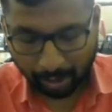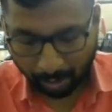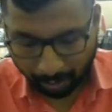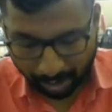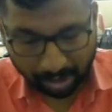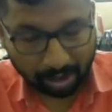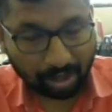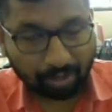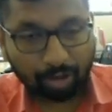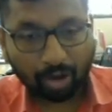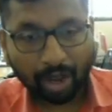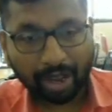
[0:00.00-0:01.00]
But if
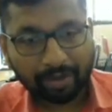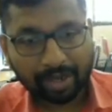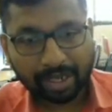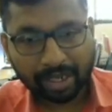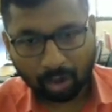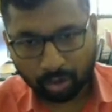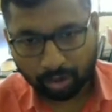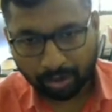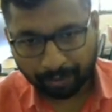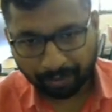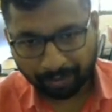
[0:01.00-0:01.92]
you have any doubt,